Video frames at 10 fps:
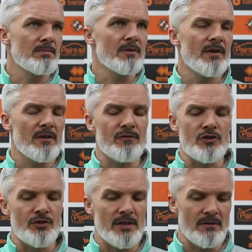It's been very
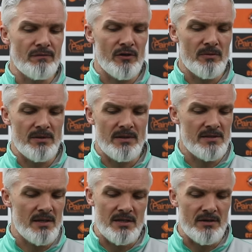frustrating for him.
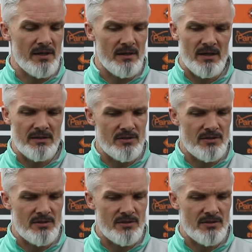He's a great lad.